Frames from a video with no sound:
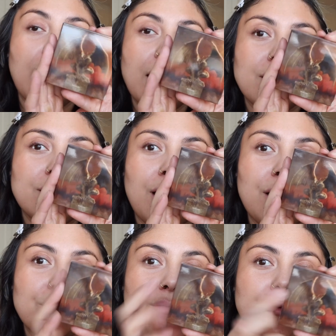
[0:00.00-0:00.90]
I
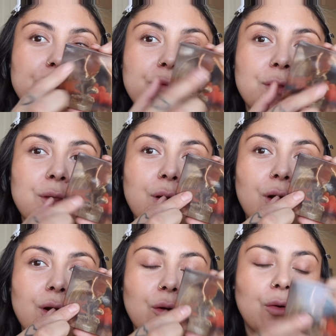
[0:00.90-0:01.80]
love the
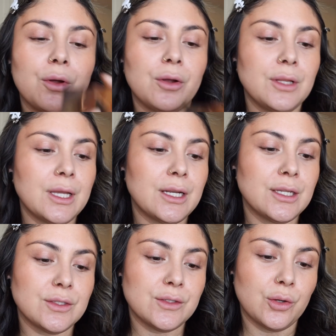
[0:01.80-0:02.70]
gargoyle. It
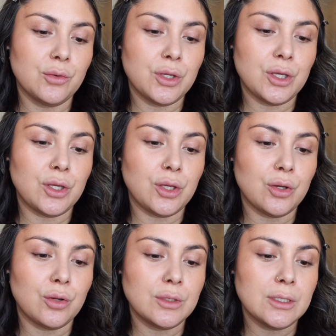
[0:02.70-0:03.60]
is so
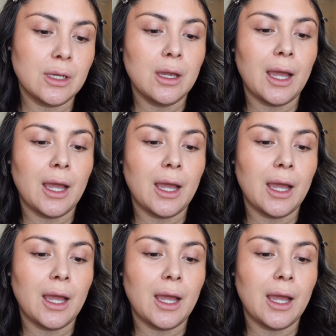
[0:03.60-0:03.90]
cute.